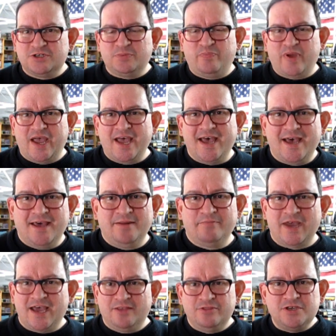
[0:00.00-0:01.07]
Japan.
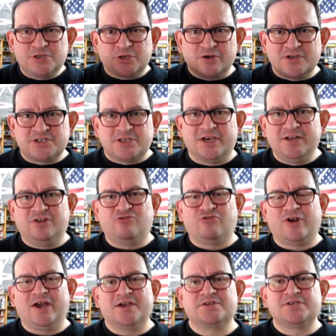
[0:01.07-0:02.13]
Man, these are exciting
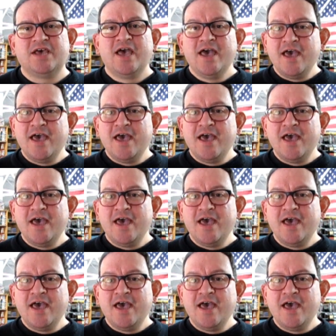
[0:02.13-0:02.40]
tracks.